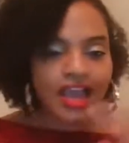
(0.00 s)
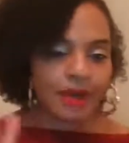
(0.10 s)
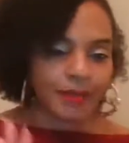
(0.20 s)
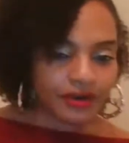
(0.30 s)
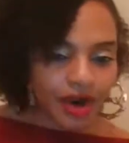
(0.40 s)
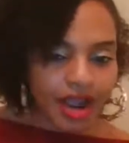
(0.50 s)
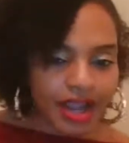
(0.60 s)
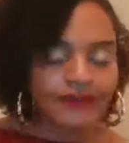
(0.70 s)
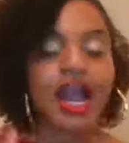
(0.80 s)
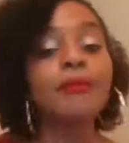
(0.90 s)
Am I
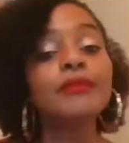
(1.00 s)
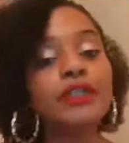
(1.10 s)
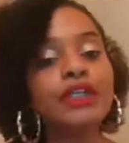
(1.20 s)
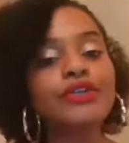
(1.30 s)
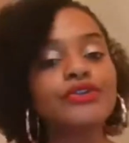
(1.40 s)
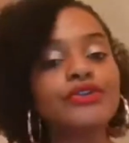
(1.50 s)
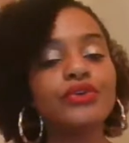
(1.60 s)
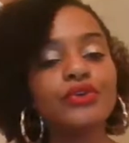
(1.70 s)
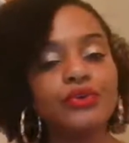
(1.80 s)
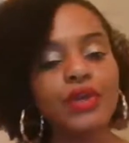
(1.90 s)
crying? Right? I'm looking to
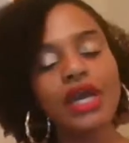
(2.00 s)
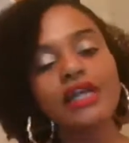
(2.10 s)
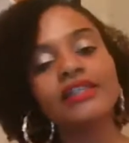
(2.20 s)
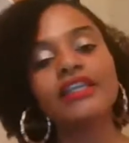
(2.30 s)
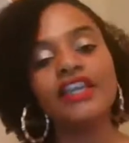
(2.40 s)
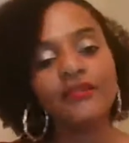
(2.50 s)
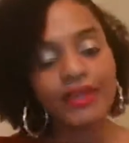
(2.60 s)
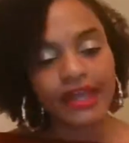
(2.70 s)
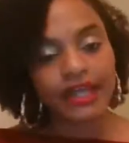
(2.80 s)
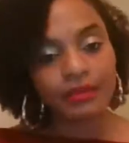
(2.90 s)
you to give
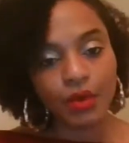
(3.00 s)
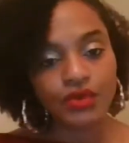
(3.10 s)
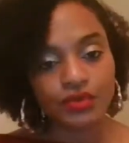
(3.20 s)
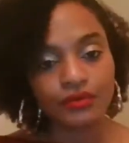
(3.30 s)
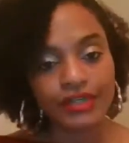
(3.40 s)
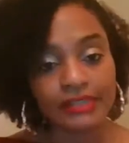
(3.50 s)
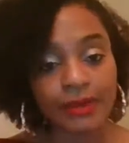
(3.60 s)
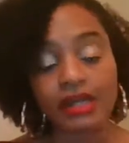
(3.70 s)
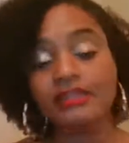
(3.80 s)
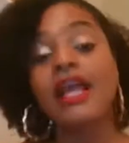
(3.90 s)
me that emotional
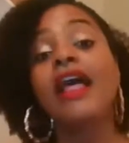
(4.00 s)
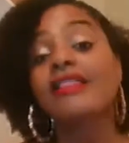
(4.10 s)
response.